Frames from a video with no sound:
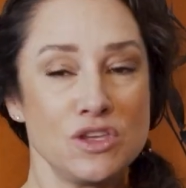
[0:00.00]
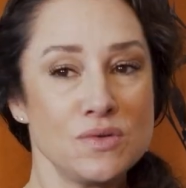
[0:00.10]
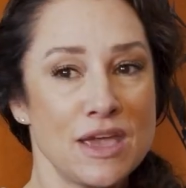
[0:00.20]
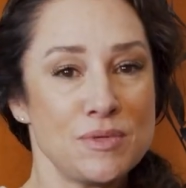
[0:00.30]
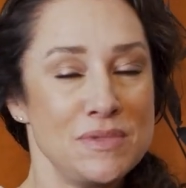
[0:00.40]
You
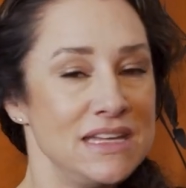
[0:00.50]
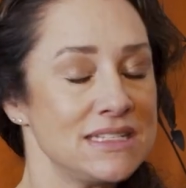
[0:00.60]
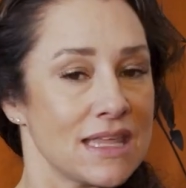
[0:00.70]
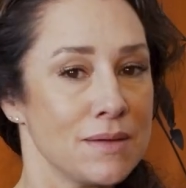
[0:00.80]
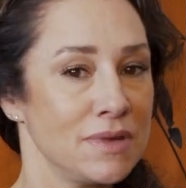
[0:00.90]
can't be mean
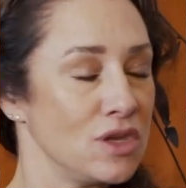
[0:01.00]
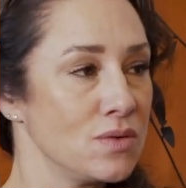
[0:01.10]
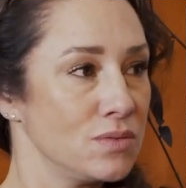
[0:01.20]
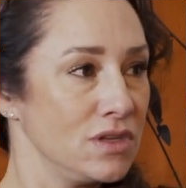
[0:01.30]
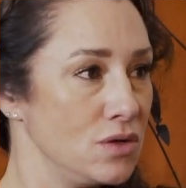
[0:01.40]
to them, but
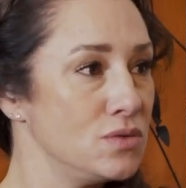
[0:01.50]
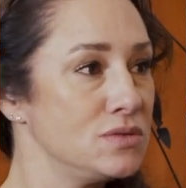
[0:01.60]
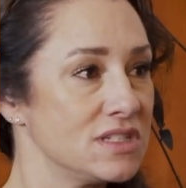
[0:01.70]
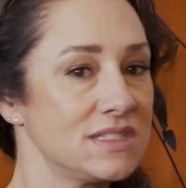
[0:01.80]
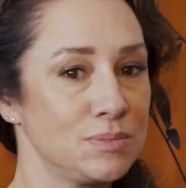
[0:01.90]
you
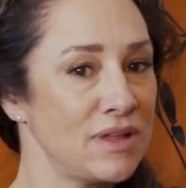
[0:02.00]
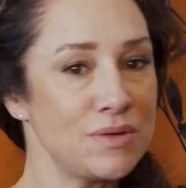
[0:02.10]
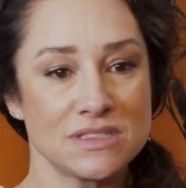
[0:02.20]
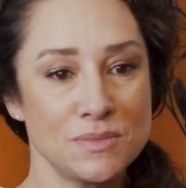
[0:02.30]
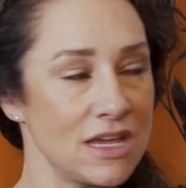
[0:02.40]
just play
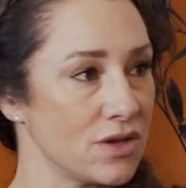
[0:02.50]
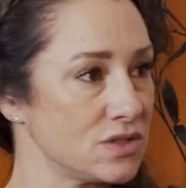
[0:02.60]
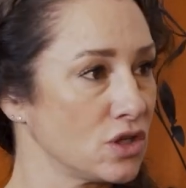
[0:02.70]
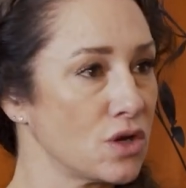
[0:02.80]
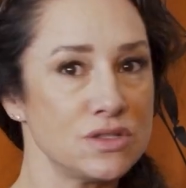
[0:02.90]
with somebody
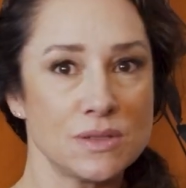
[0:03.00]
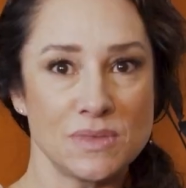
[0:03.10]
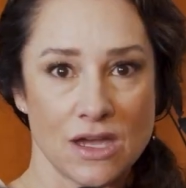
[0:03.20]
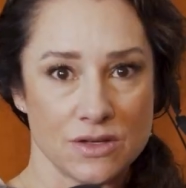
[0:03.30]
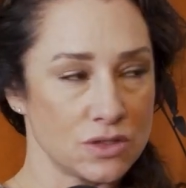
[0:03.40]
else or go do
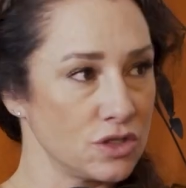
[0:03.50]
something else,